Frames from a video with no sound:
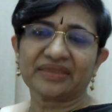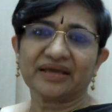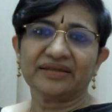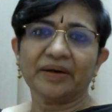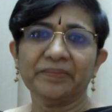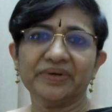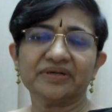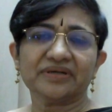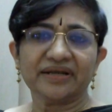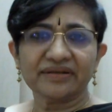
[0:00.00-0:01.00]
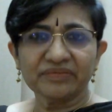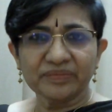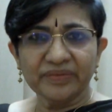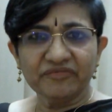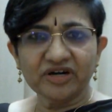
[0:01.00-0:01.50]
And the
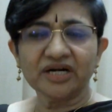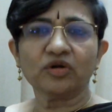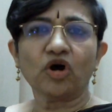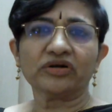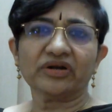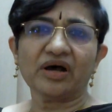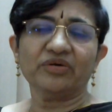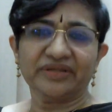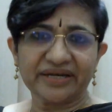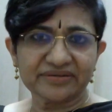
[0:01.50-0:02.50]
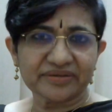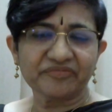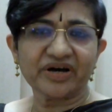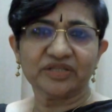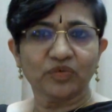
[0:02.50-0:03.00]
word got around that
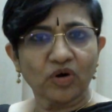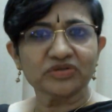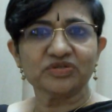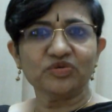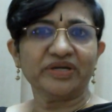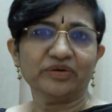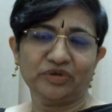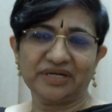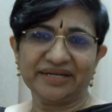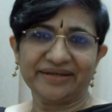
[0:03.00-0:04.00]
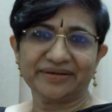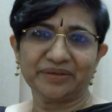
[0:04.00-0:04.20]
Samvaad was doing good clinical